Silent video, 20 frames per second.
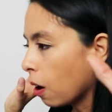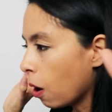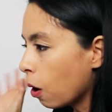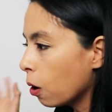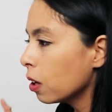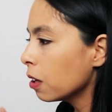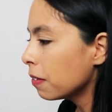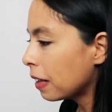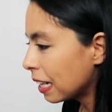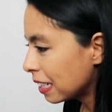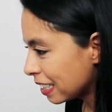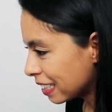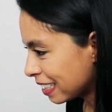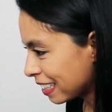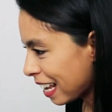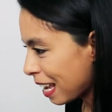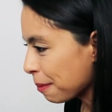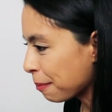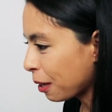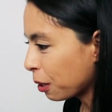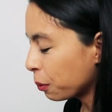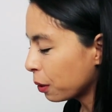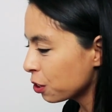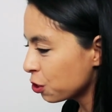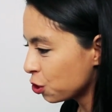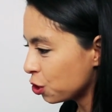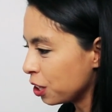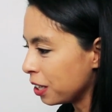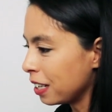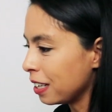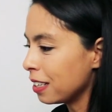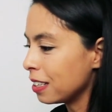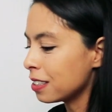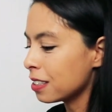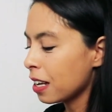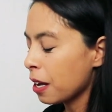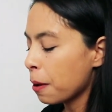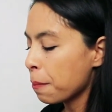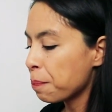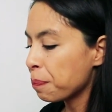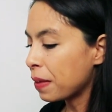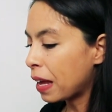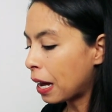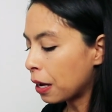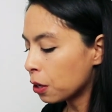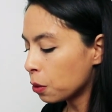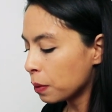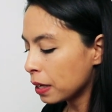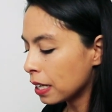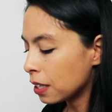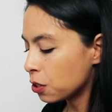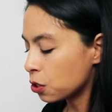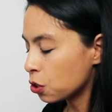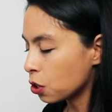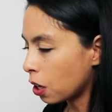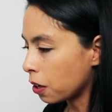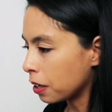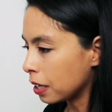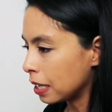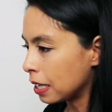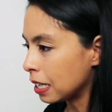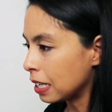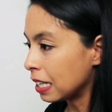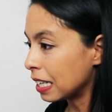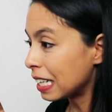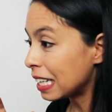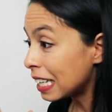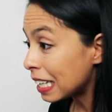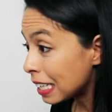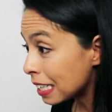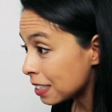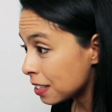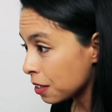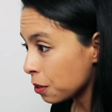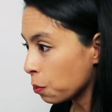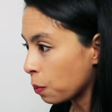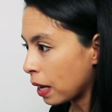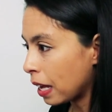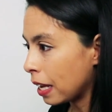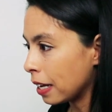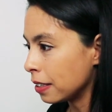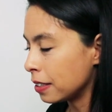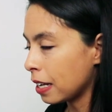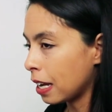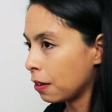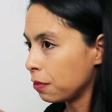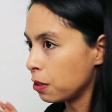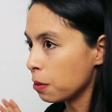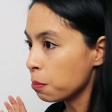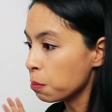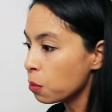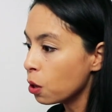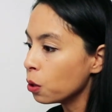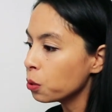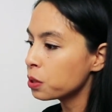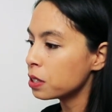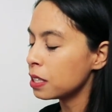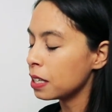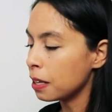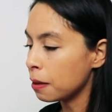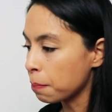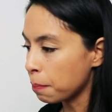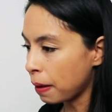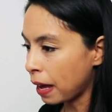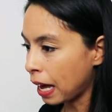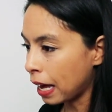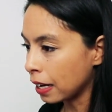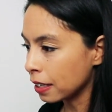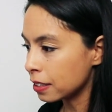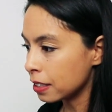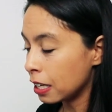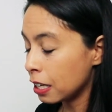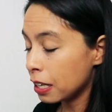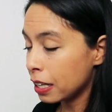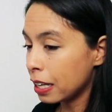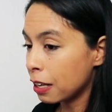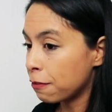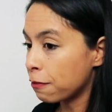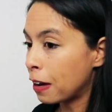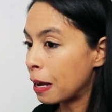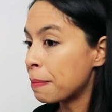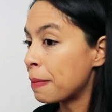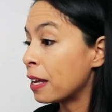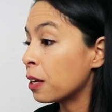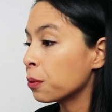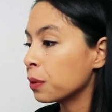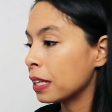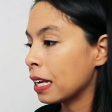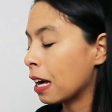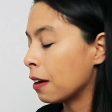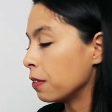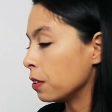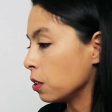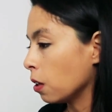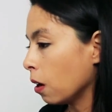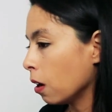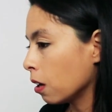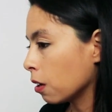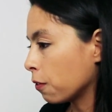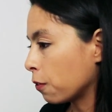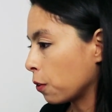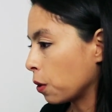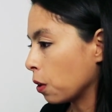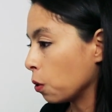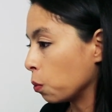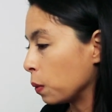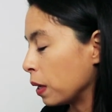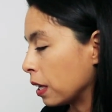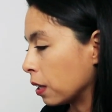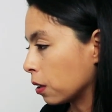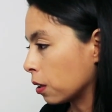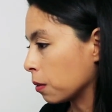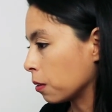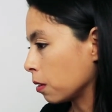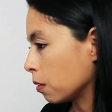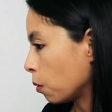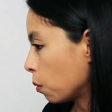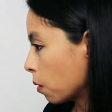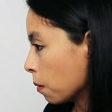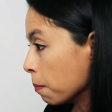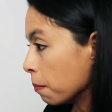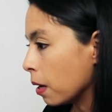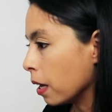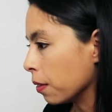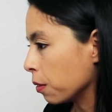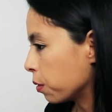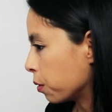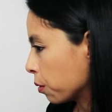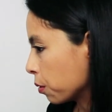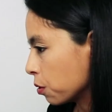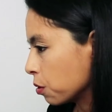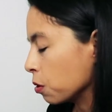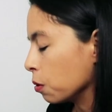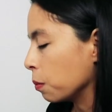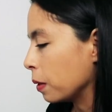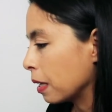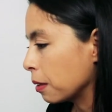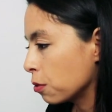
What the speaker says: All of that to say, my question is, how do I get started in an easy way to have the most impact if I may only have a dog for a week or a month or two